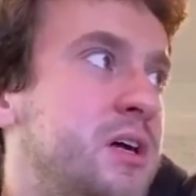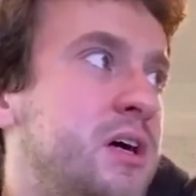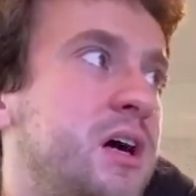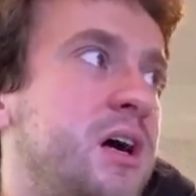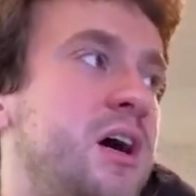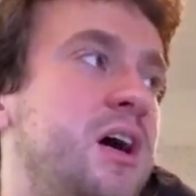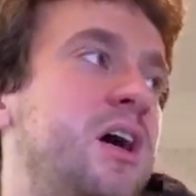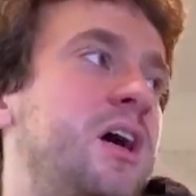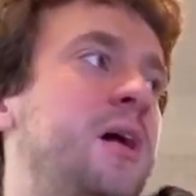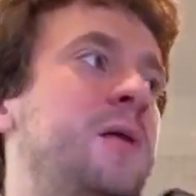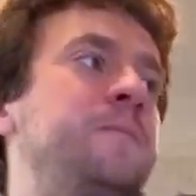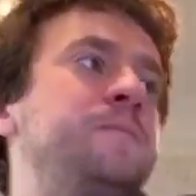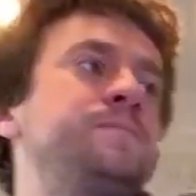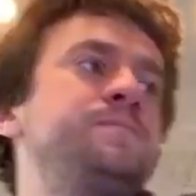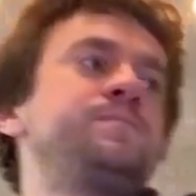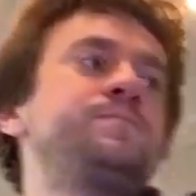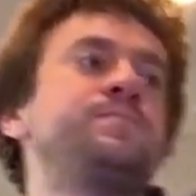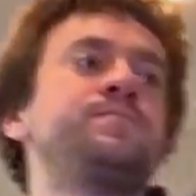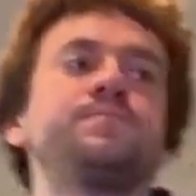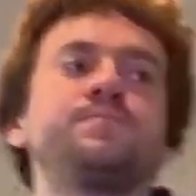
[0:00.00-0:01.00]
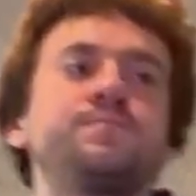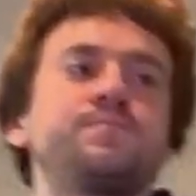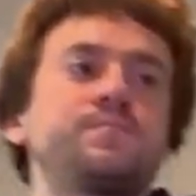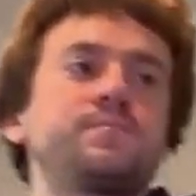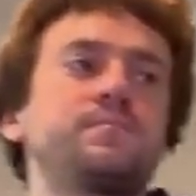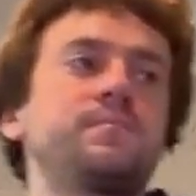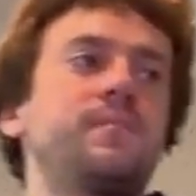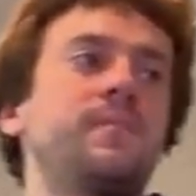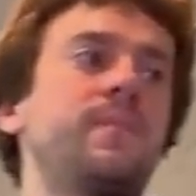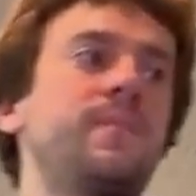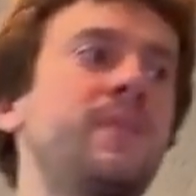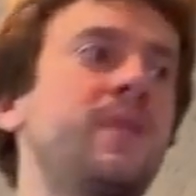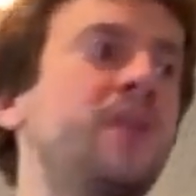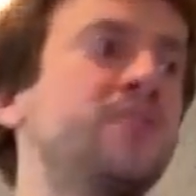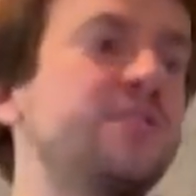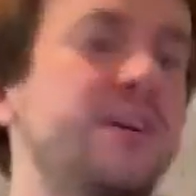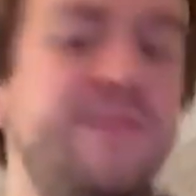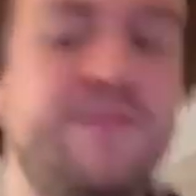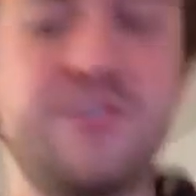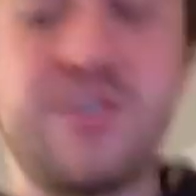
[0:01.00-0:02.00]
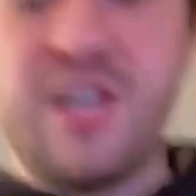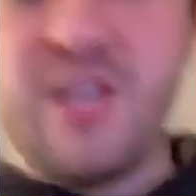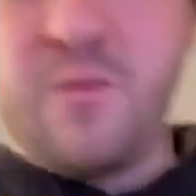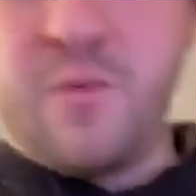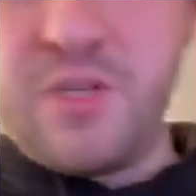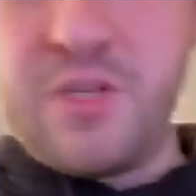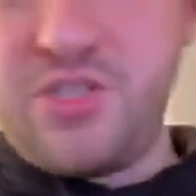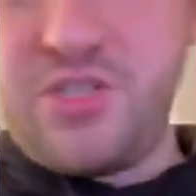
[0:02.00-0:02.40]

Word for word: Um, all right, for anyone